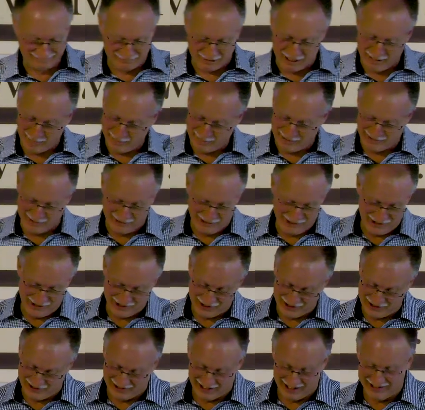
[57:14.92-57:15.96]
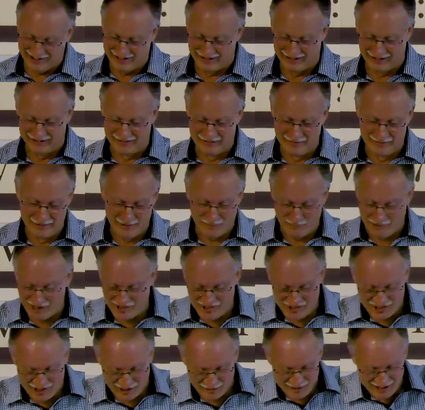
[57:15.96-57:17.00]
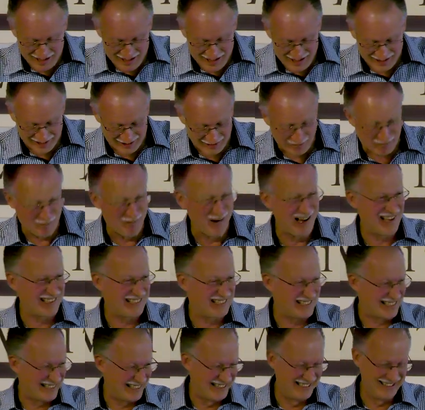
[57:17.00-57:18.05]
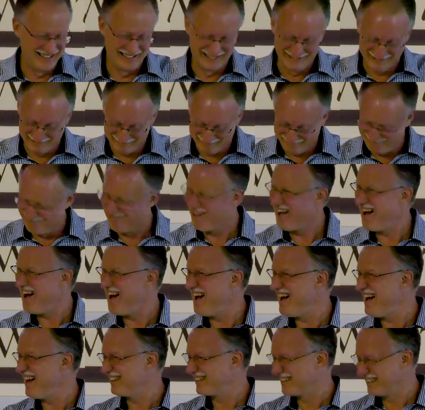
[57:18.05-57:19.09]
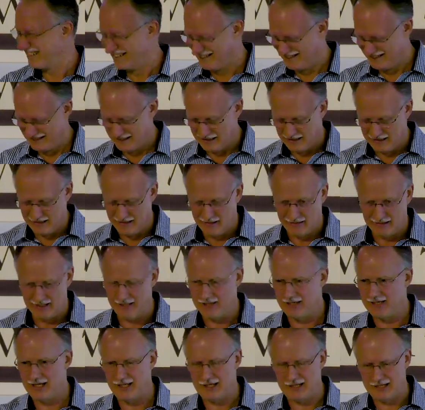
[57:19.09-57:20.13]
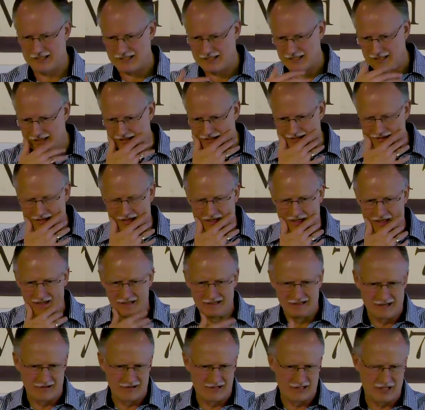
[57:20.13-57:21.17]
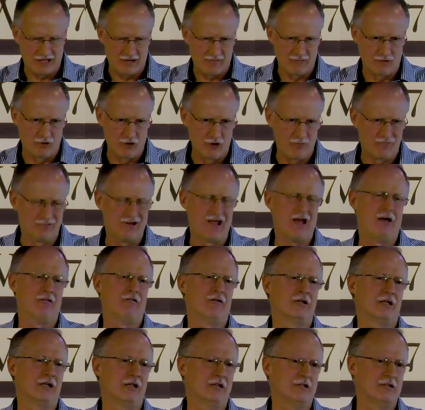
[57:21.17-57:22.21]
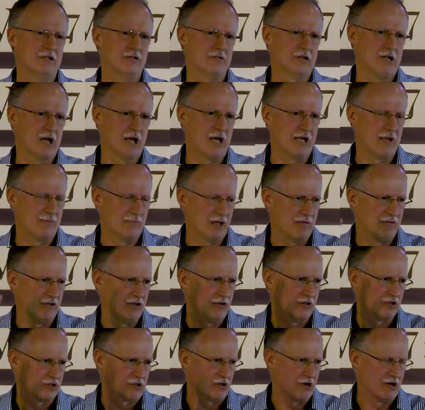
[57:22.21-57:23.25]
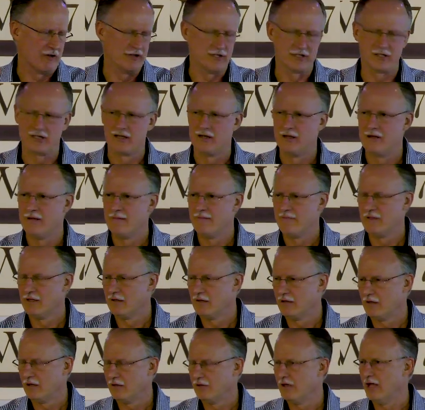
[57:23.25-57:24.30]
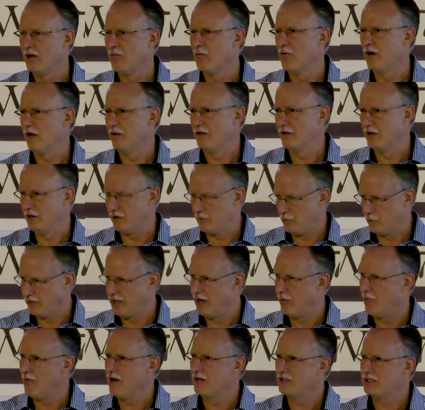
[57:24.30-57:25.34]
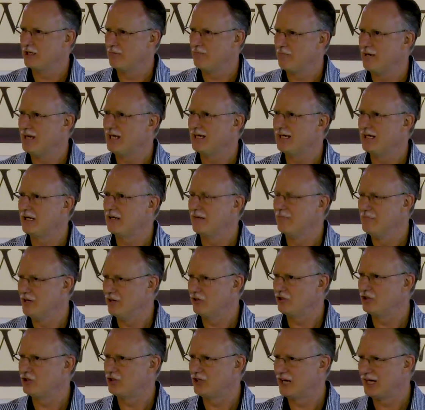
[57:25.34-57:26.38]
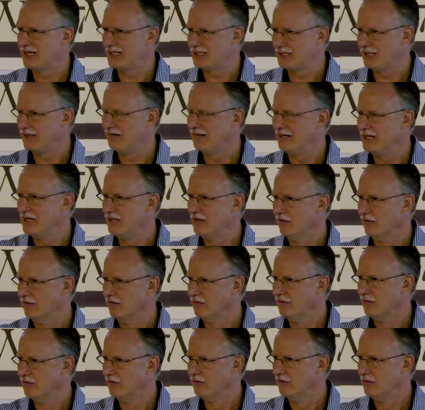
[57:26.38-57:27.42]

popular issues right now. What shall we eat? What? What? The other day they said there's some group now in, in the UK, maybe you saw this. They want, they want to make milkshakes illegal